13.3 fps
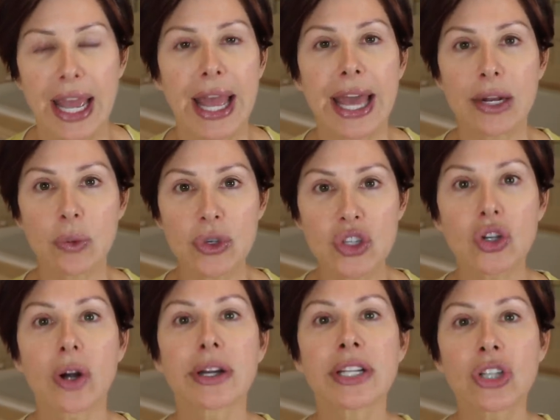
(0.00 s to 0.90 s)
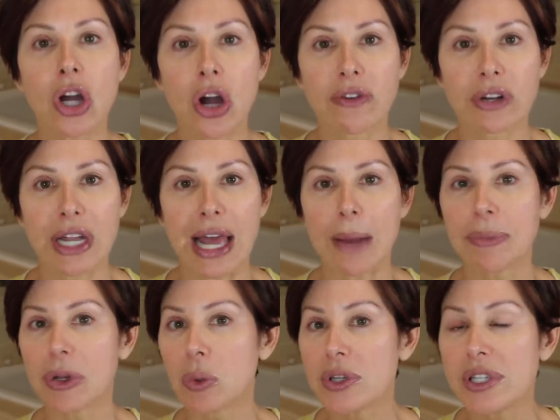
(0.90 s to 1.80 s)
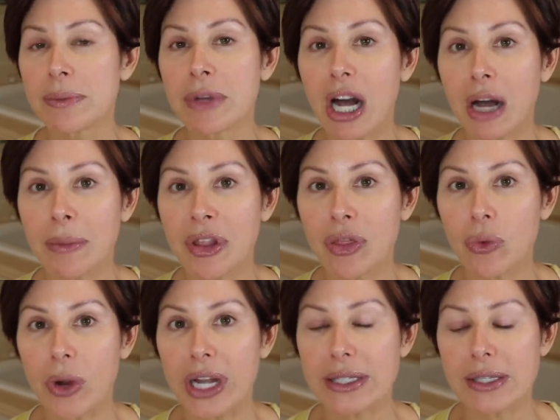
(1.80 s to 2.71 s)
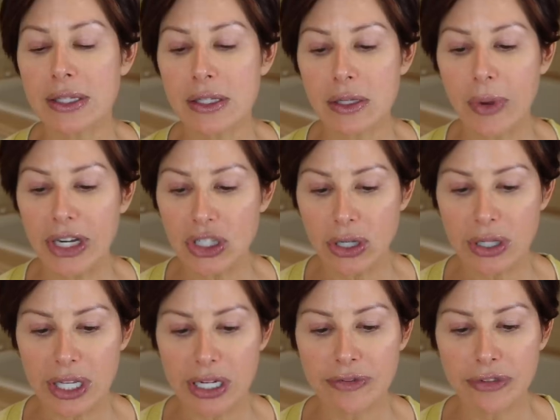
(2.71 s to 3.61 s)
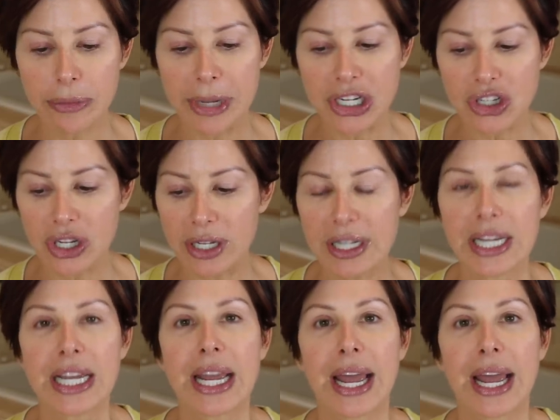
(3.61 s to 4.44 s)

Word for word: and it was starting to overlap there were some common threads and so i took that information